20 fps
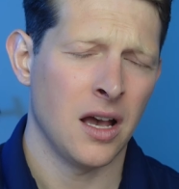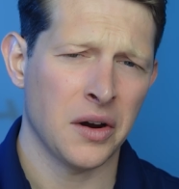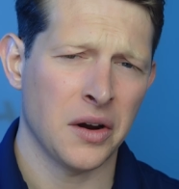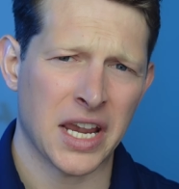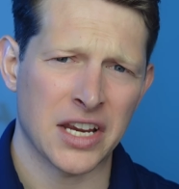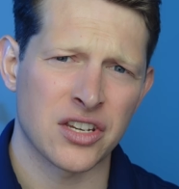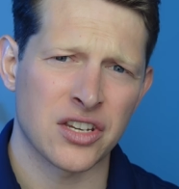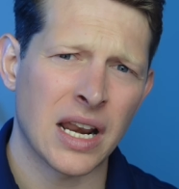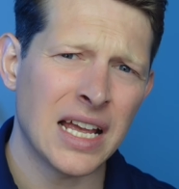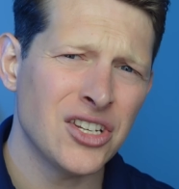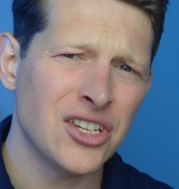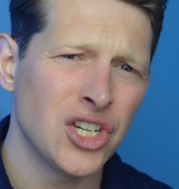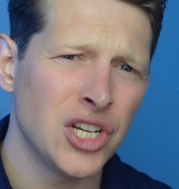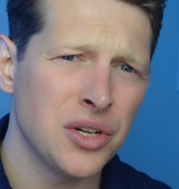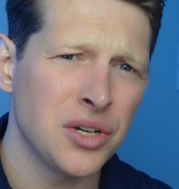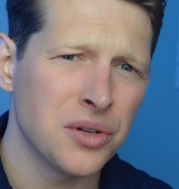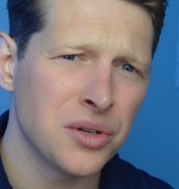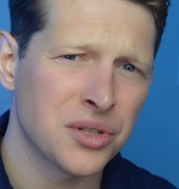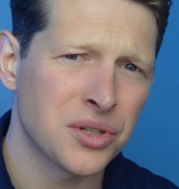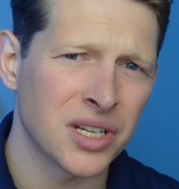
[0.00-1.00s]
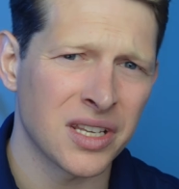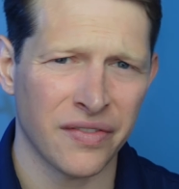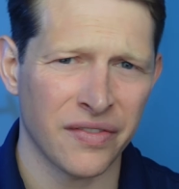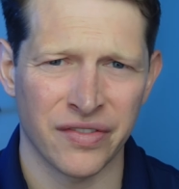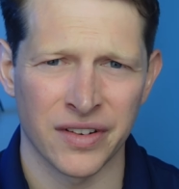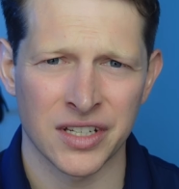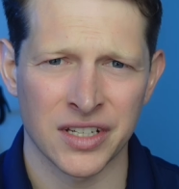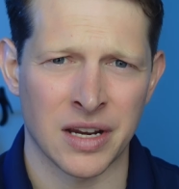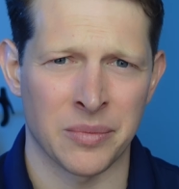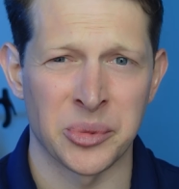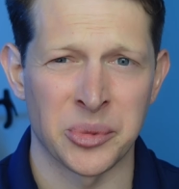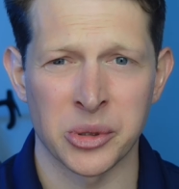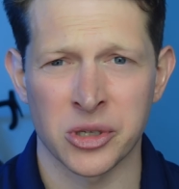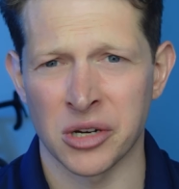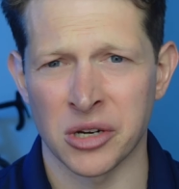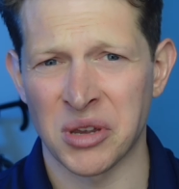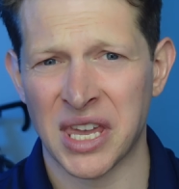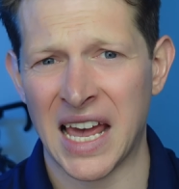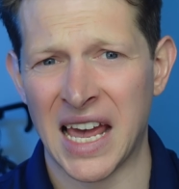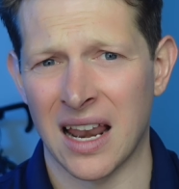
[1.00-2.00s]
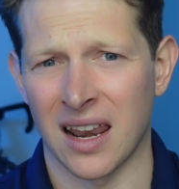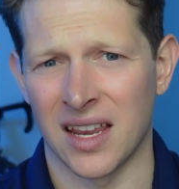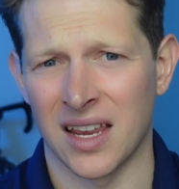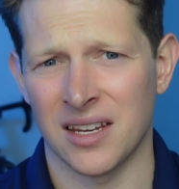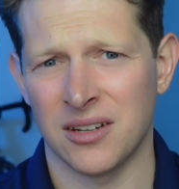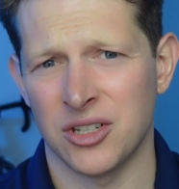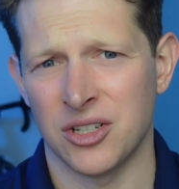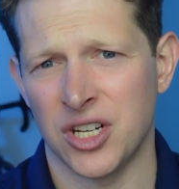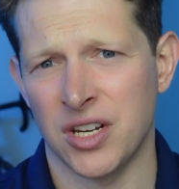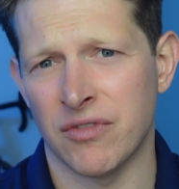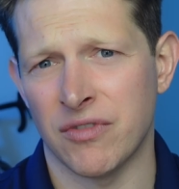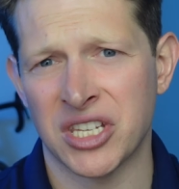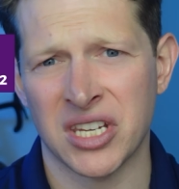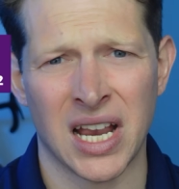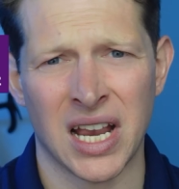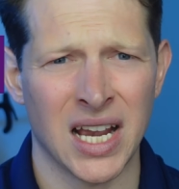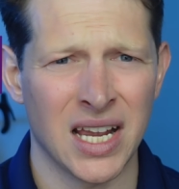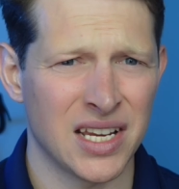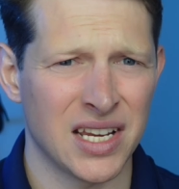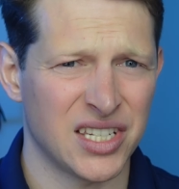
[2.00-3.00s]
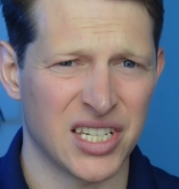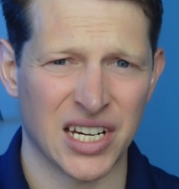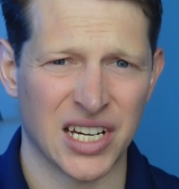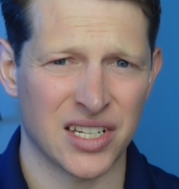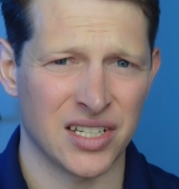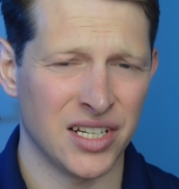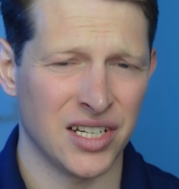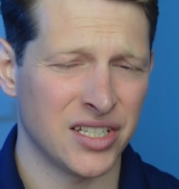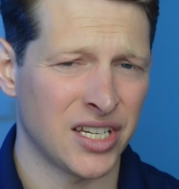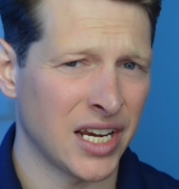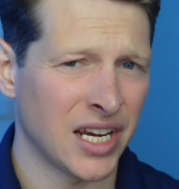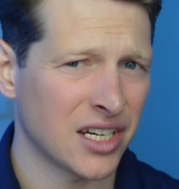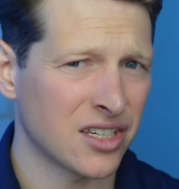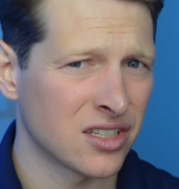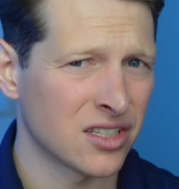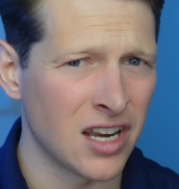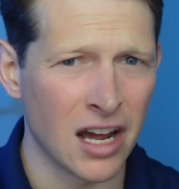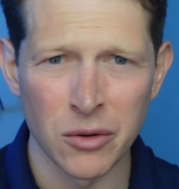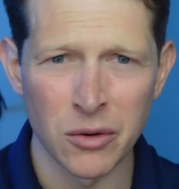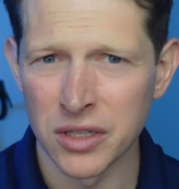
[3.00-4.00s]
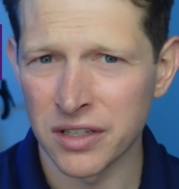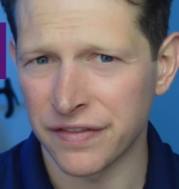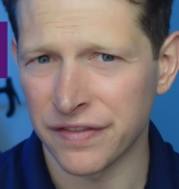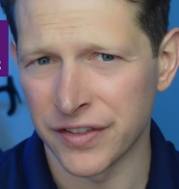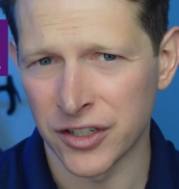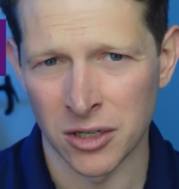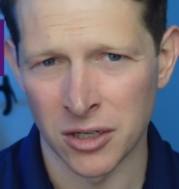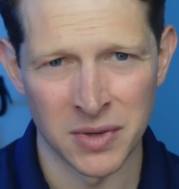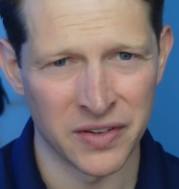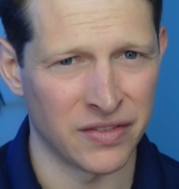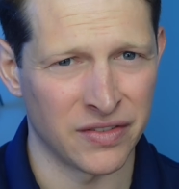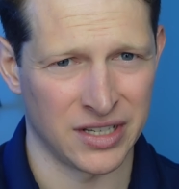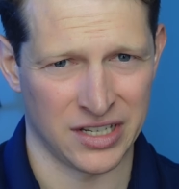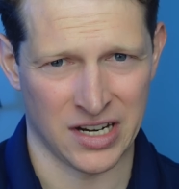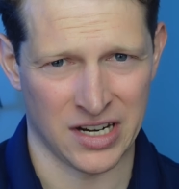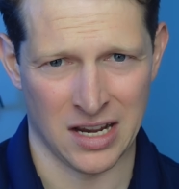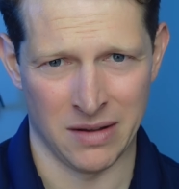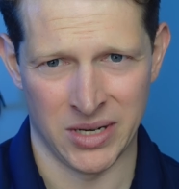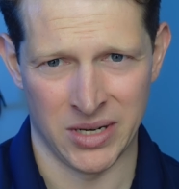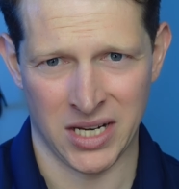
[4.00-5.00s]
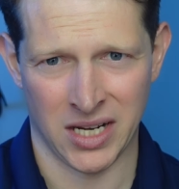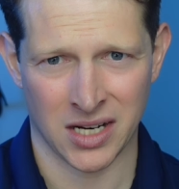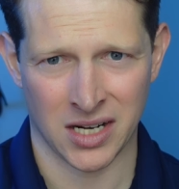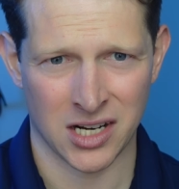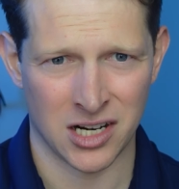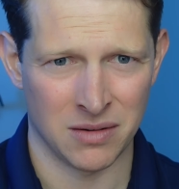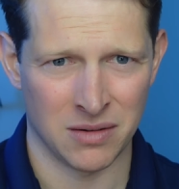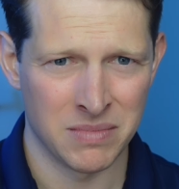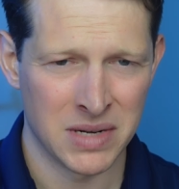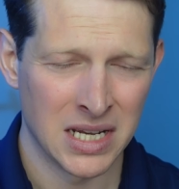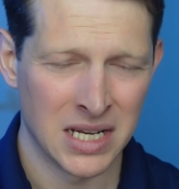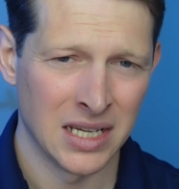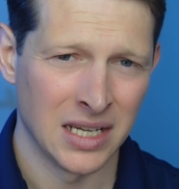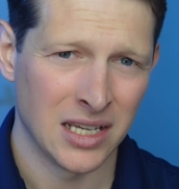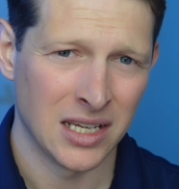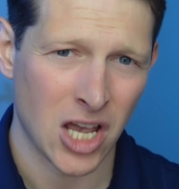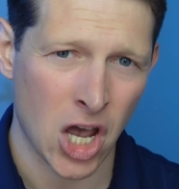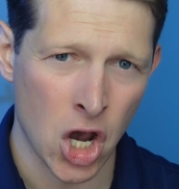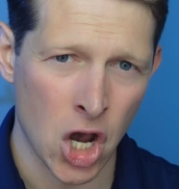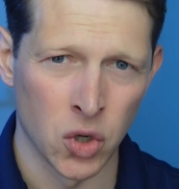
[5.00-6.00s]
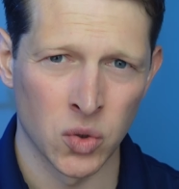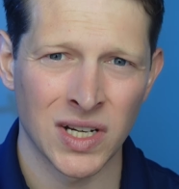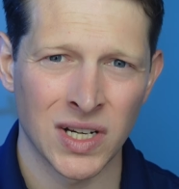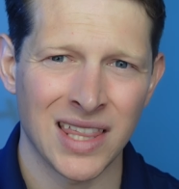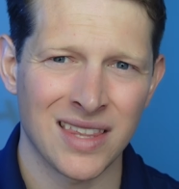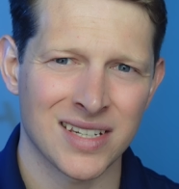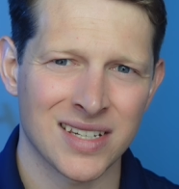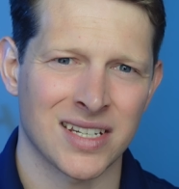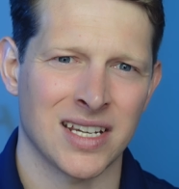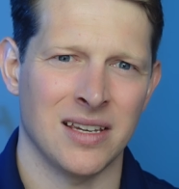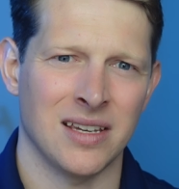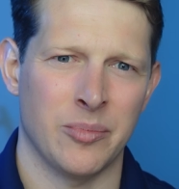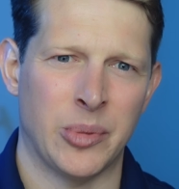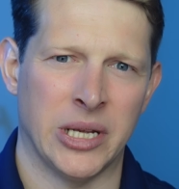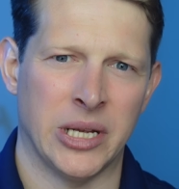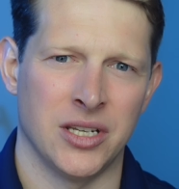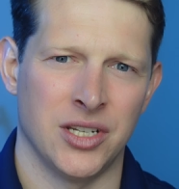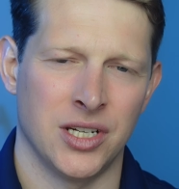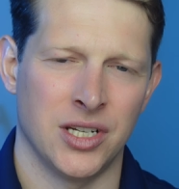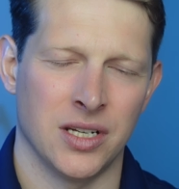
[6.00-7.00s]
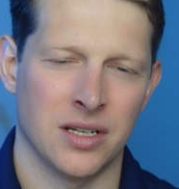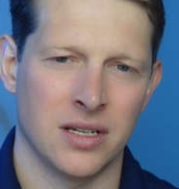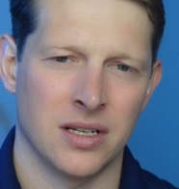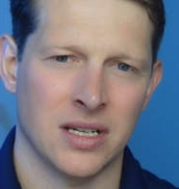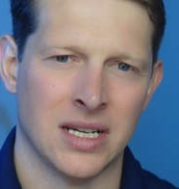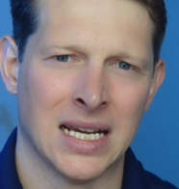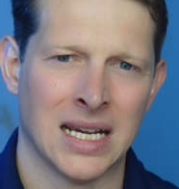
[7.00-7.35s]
Okay, so let's use a different example. So Kelly, she retired at 66, no other form of retirement income, only the state pension.